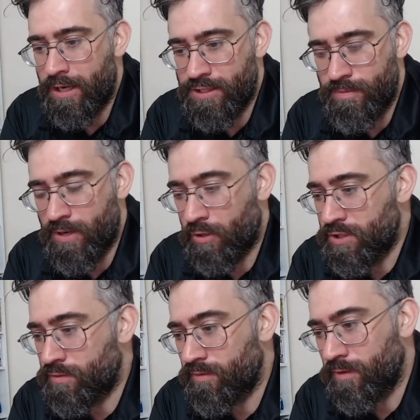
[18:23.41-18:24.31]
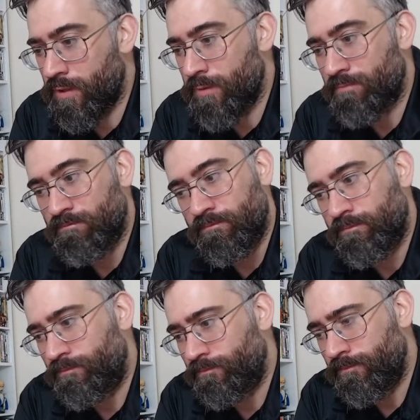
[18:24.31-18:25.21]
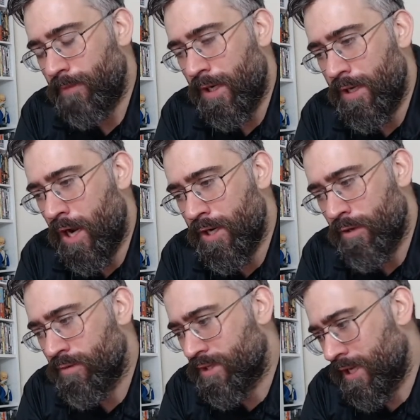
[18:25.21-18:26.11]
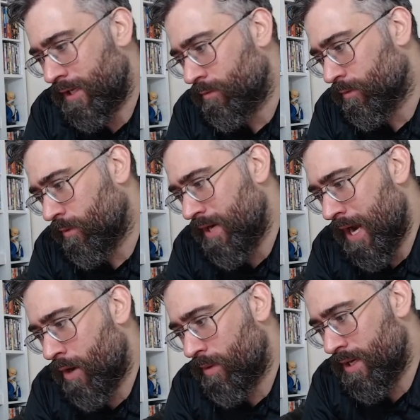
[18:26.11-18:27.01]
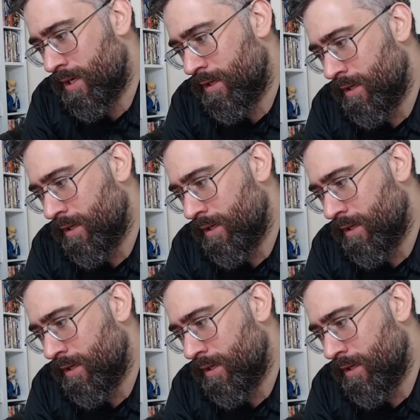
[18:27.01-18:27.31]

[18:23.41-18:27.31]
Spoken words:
To be honest with you, I don't think. Well, we're